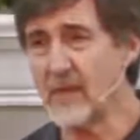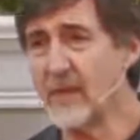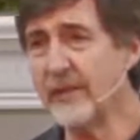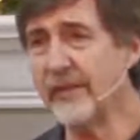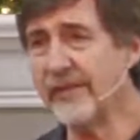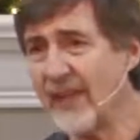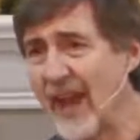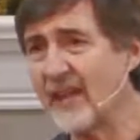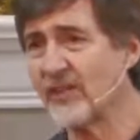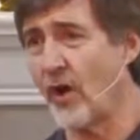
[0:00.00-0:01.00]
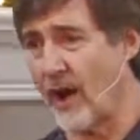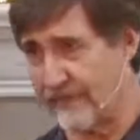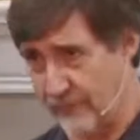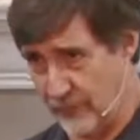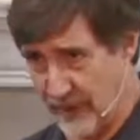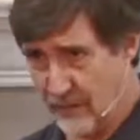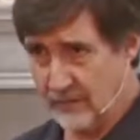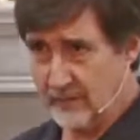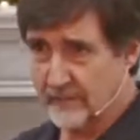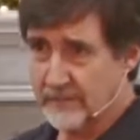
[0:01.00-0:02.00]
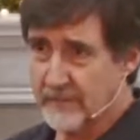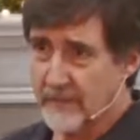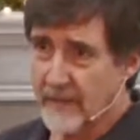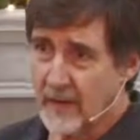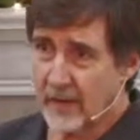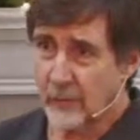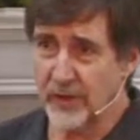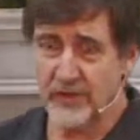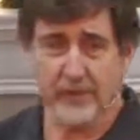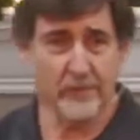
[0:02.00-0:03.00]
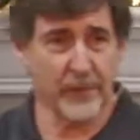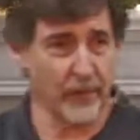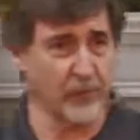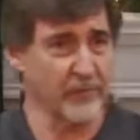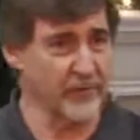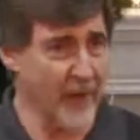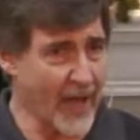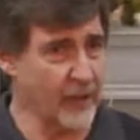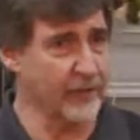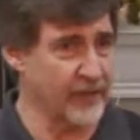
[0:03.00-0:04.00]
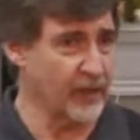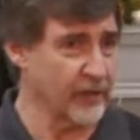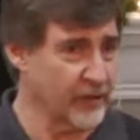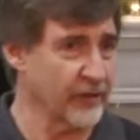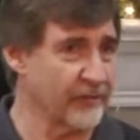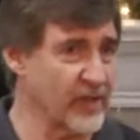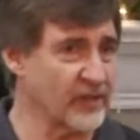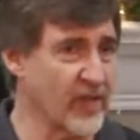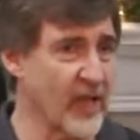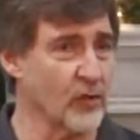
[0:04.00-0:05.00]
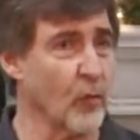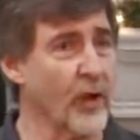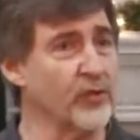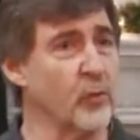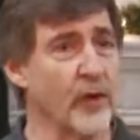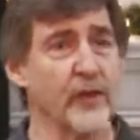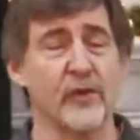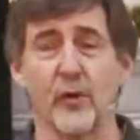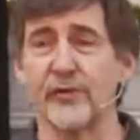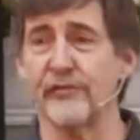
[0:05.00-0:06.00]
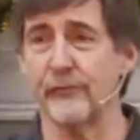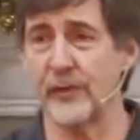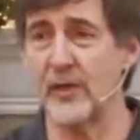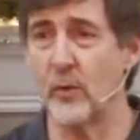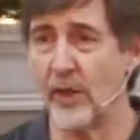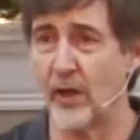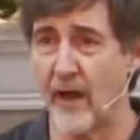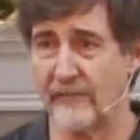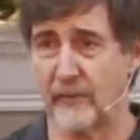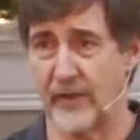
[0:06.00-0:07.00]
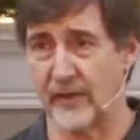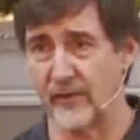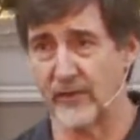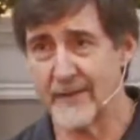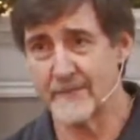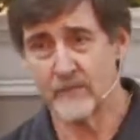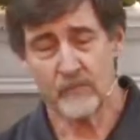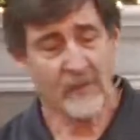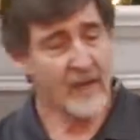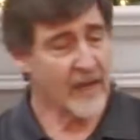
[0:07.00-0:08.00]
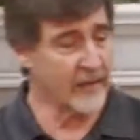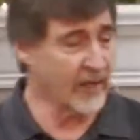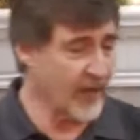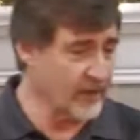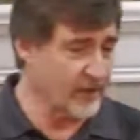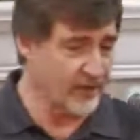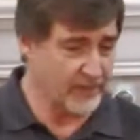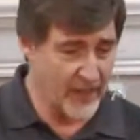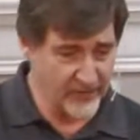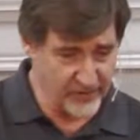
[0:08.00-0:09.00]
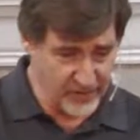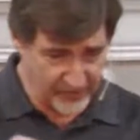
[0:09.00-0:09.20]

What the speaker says: The thanks offering, which the pilgrims modeled their feast on, was one of those free will offerings. And the end of this passage, I